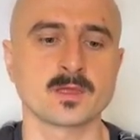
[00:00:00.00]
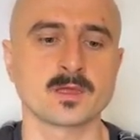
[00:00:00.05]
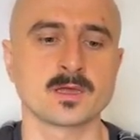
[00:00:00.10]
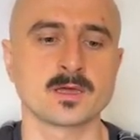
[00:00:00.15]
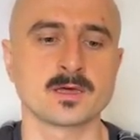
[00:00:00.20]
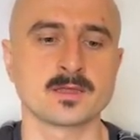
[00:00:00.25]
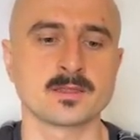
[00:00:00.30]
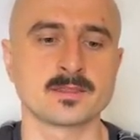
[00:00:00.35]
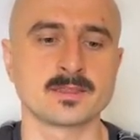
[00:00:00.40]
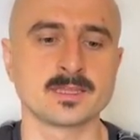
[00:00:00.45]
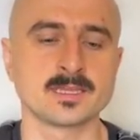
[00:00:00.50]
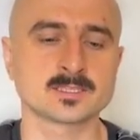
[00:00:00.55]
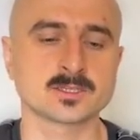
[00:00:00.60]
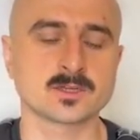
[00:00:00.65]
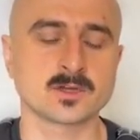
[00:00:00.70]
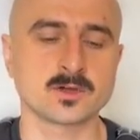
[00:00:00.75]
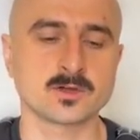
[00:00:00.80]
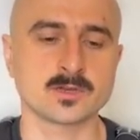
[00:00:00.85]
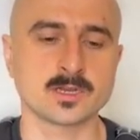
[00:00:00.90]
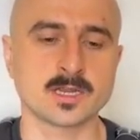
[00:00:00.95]
this
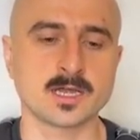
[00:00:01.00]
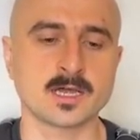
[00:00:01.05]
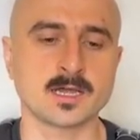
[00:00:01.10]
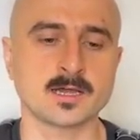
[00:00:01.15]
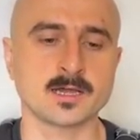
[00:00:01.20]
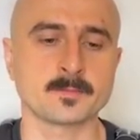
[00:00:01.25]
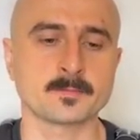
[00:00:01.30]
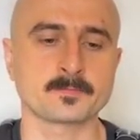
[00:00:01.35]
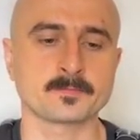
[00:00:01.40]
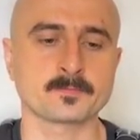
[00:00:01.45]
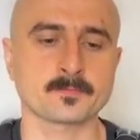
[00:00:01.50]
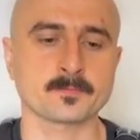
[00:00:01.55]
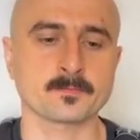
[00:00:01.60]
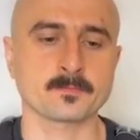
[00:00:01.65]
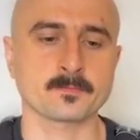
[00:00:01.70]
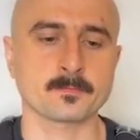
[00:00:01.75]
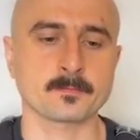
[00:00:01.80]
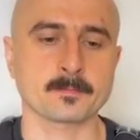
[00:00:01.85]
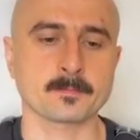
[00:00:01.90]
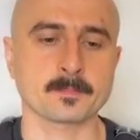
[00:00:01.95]
gonna
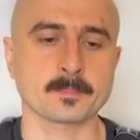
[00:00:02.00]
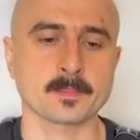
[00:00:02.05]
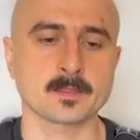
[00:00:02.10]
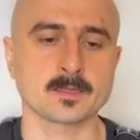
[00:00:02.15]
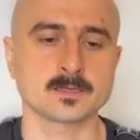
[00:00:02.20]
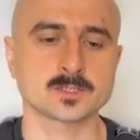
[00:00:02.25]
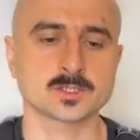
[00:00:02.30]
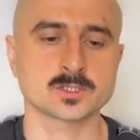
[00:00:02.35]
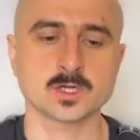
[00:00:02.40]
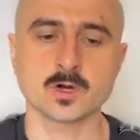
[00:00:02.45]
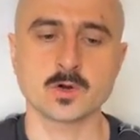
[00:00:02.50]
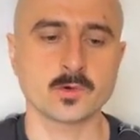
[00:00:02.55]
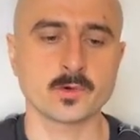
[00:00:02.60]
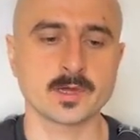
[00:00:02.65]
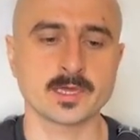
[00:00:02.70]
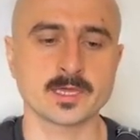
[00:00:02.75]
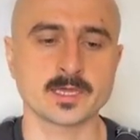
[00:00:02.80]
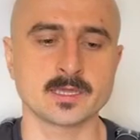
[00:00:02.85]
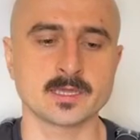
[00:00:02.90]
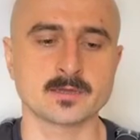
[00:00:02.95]
throw
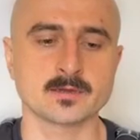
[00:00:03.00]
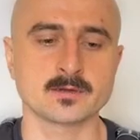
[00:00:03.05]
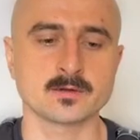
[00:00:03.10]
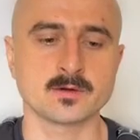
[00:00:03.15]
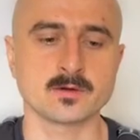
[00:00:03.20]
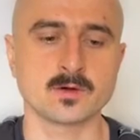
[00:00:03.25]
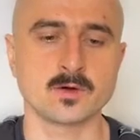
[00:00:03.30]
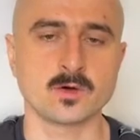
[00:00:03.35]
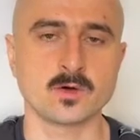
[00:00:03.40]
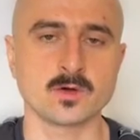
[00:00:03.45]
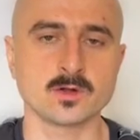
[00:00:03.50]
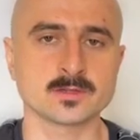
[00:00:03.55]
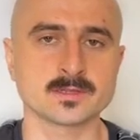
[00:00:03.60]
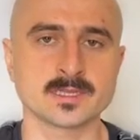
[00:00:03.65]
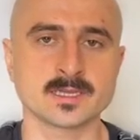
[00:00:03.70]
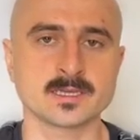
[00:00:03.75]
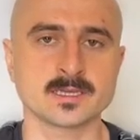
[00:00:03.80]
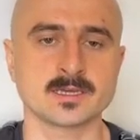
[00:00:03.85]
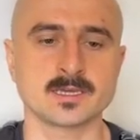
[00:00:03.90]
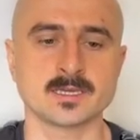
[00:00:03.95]
away all
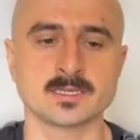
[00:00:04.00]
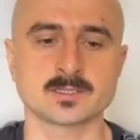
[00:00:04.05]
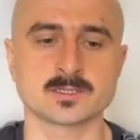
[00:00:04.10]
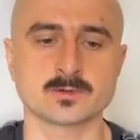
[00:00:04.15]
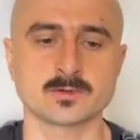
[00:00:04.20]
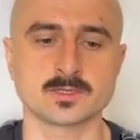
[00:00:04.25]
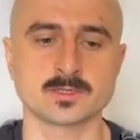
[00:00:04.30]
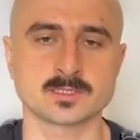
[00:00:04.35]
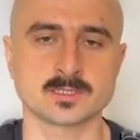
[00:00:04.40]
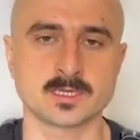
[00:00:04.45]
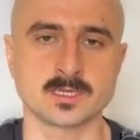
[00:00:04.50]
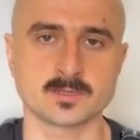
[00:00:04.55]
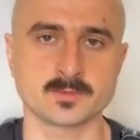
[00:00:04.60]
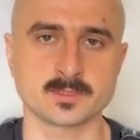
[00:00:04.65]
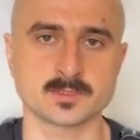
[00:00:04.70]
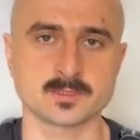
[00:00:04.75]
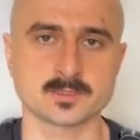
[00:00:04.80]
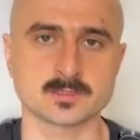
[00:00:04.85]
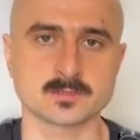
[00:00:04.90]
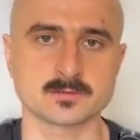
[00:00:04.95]
the SQL
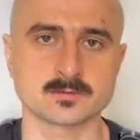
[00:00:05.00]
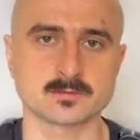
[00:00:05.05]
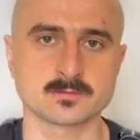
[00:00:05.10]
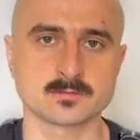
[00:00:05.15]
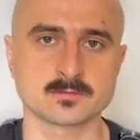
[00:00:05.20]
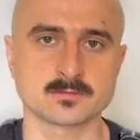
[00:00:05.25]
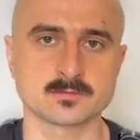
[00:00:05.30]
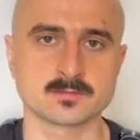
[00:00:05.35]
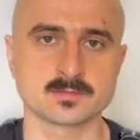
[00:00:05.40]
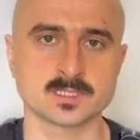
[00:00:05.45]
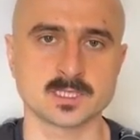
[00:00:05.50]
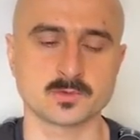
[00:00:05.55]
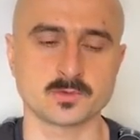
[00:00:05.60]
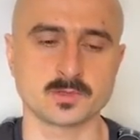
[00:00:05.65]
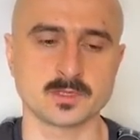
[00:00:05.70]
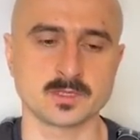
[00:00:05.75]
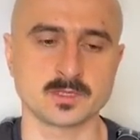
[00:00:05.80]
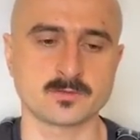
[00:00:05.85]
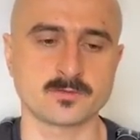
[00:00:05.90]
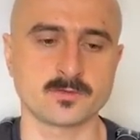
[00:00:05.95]
statements that we
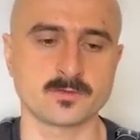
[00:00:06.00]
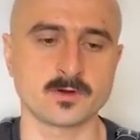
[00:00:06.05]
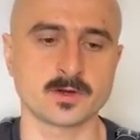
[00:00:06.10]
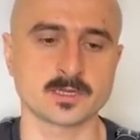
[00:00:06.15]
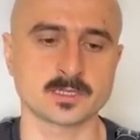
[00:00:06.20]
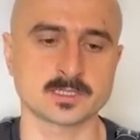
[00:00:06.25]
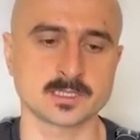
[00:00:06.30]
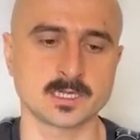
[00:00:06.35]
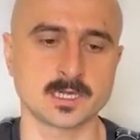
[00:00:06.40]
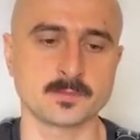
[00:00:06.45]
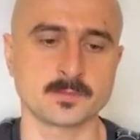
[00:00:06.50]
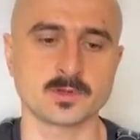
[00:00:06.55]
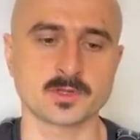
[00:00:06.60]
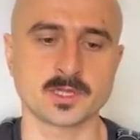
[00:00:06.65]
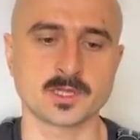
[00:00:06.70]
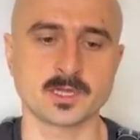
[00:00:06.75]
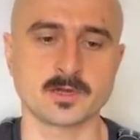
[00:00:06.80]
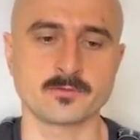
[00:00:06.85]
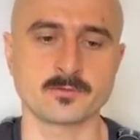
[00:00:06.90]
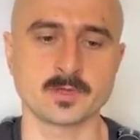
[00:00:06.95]
did. For example,
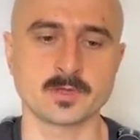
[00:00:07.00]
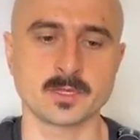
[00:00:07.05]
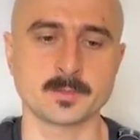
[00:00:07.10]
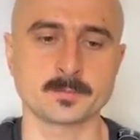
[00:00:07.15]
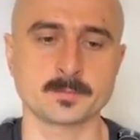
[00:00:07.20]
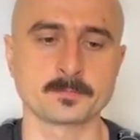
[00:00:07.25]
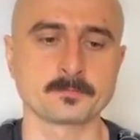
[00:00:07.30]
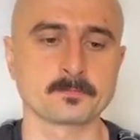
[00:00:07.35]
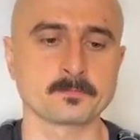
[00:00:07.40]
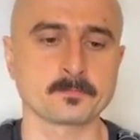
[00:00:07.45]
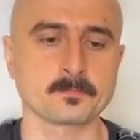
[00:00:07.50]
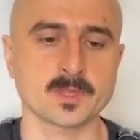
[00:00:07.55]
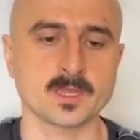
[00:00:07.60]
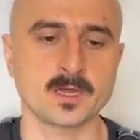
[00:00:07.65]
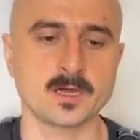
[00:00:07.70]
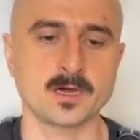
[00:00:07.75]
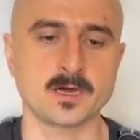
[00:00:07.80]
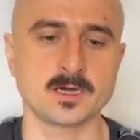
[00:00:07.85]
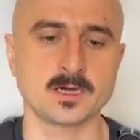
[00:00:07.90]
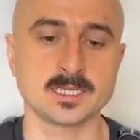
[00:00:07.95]
here we
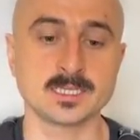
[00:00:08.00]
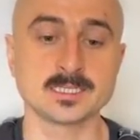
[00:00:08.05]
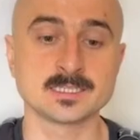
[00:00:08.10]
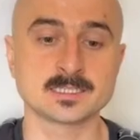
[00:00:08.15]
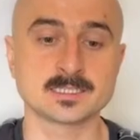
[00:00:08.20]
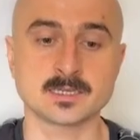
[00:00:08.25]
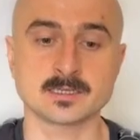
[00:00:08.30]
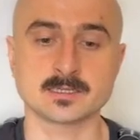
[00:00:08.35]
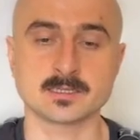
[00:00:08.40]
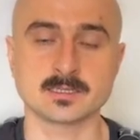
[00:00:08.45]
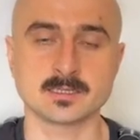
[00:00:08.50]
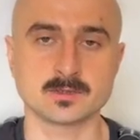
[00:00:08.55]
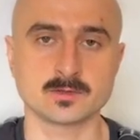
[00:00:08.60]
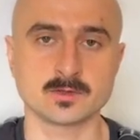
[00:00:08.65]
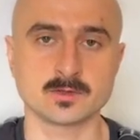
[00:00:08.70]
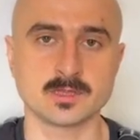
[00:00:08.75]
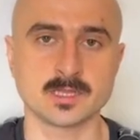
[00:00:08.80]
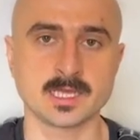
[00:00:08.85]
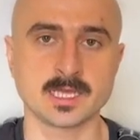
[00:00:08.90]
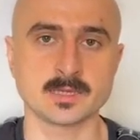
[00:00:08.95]
inserted into
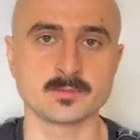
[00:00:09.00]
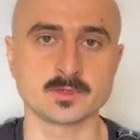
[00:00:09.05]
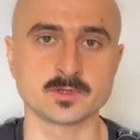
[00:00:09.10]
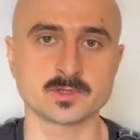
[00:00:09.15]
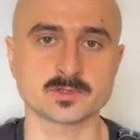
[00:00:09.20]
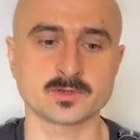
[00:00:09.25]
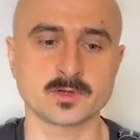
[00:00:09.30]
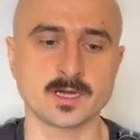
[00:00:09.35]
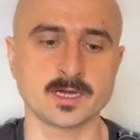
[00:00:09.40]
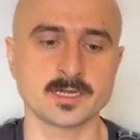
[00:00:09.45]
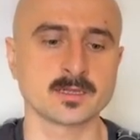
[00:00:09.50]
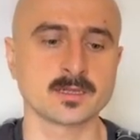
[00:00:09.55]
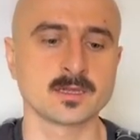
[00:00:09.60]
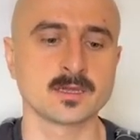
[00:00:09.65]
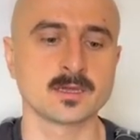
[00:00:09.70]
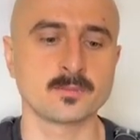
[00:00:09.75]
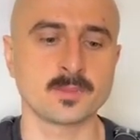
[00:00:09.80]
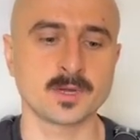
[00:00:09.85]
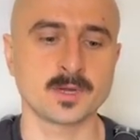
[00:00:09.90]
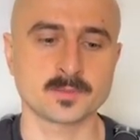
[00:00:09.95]
labels, right?
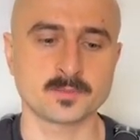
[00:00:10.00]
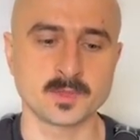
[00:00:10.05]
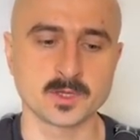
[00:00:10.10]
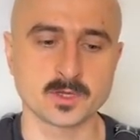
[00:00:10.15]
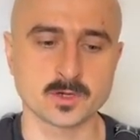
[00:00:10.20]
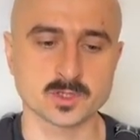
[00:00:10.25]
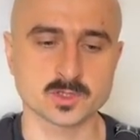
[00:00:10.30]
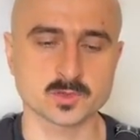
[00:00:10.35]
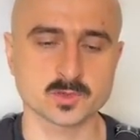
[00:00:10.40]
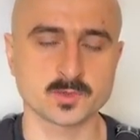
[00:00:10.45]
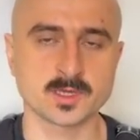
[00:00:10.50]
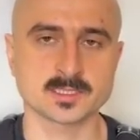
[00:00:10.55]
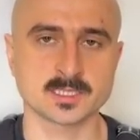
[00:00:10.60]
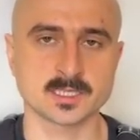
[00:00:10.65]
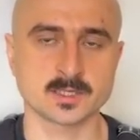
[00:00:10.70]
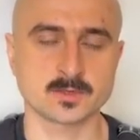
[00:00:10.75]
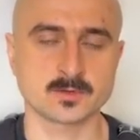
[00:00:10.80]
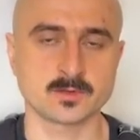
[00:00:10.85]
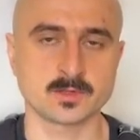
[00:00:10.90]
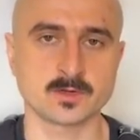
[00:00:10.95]
But because we
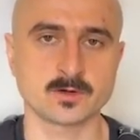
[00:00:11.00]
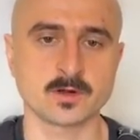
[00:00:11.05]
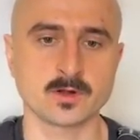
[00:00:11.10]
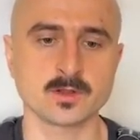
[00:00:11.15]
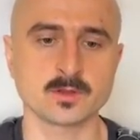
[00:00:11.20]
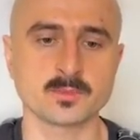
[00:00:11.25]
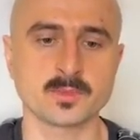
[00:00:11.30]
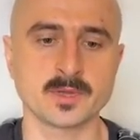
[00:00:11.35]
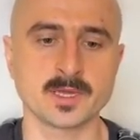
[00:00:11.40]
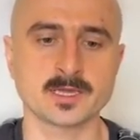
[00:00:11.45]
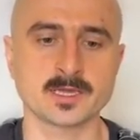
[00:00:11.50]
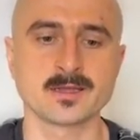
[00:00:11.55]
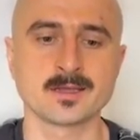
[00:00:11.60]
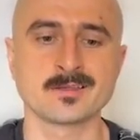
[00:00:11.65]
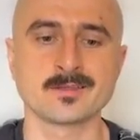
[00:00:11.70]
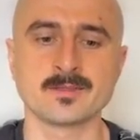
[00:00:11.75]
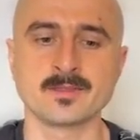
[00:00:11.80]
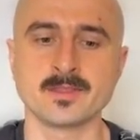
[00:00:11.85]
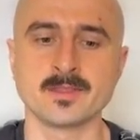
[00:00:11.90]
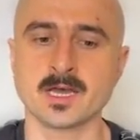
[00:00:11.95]
execute a rollback,
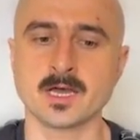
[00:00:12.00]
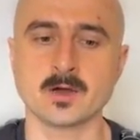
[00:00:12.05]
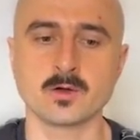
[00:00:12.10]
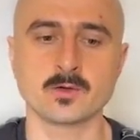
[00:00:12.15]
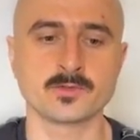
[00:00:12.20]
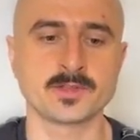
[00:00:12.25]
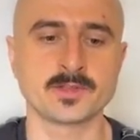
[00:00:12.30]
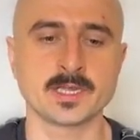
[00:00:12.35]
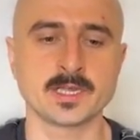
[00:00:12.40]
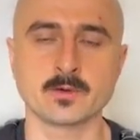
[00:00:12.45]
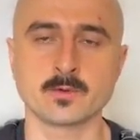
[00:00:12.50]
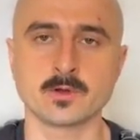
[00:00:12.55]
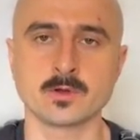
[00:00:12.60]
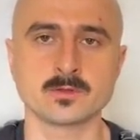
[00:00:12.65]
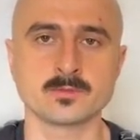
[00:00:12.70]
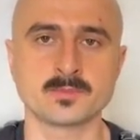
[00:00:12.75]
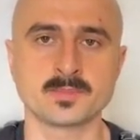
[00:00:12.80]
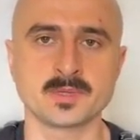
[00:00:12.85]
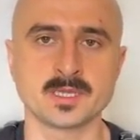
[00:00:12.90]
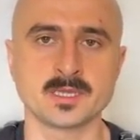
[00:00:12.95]
now there won't
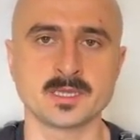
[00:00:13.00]
be